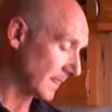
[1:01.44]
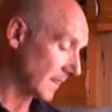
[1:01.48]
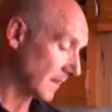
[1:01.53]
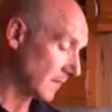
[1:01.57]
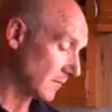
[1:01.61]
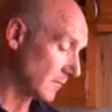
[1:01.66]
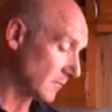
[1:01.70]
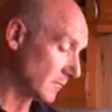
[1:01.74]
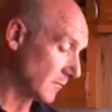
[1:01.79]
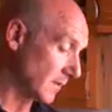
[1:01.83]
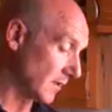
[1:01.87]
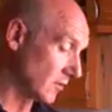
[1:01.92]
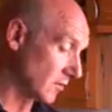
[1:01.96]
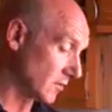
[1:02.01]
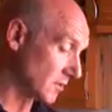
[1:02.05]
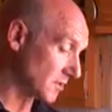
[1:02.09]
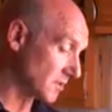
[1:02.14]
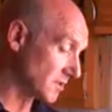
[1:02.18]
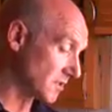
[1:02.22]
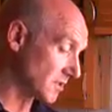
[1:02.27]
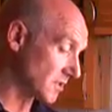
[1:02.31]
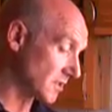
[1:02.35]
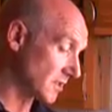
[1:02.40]
no good on my
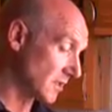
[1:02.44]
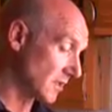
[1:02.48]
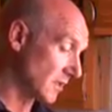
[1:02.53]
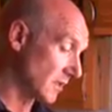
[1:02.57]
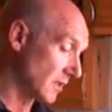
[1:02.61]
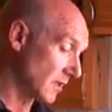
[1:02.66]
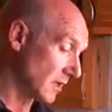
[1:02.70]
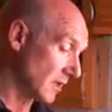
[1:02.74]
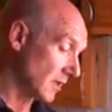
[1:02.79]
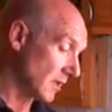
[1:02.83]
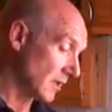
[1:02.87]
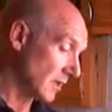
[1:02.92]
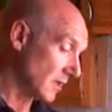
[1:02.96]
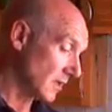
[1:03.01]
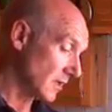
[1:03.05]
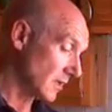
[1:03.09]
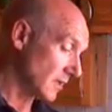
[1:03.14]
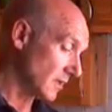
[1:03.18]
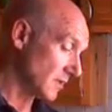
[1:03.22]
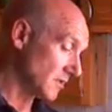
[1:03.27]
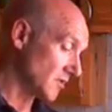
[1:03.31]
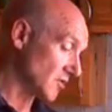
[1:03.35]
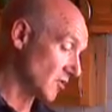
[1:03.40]
mixer, gave
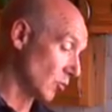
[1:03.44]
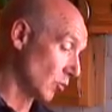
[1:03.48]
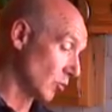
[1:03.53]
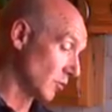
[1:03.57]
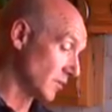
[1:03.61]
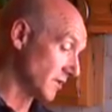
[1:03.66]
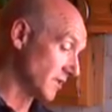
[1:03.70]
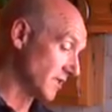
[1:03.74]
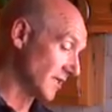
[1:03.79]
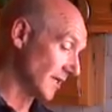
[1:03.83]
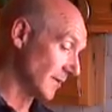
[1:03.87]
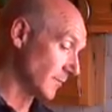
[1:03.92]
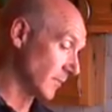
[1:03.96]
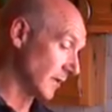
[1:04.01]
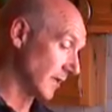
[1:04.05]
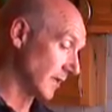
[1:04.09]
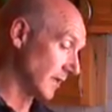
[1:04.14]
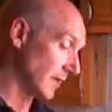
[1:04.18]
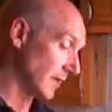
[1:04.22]
me a new plug.